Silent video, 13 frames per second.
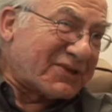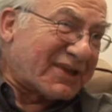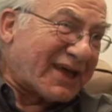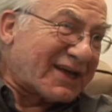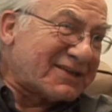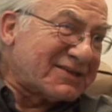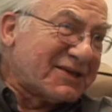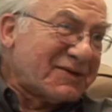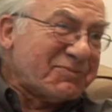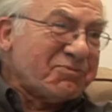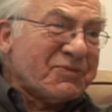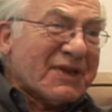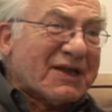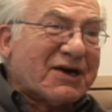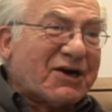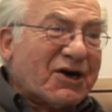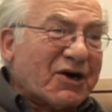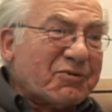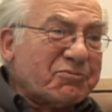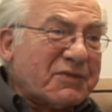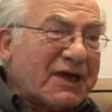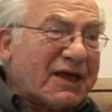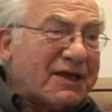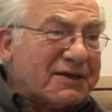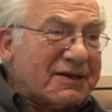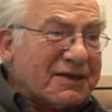with that. Um, but,
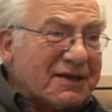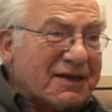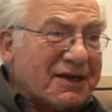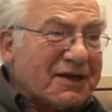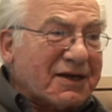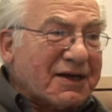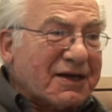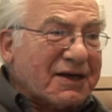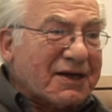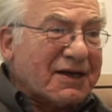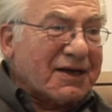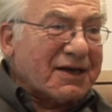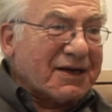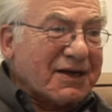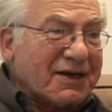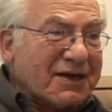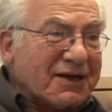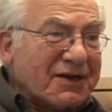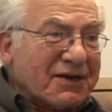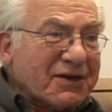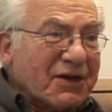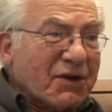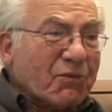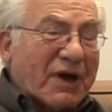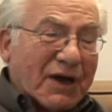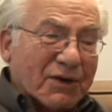but some of them must. Have, some of them survived.
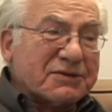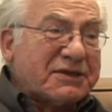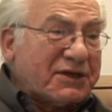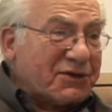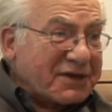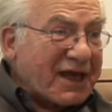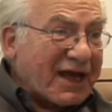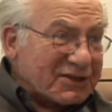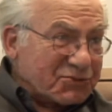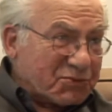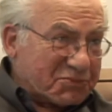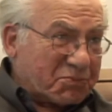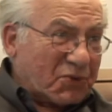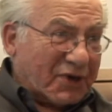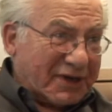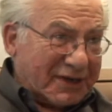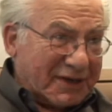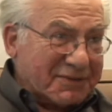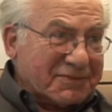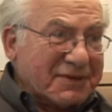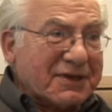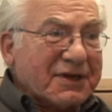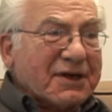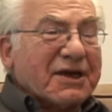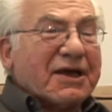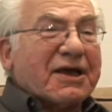Yeah. Well, Neil Katz was yeah, brought in. Of
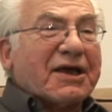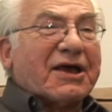course, Neil.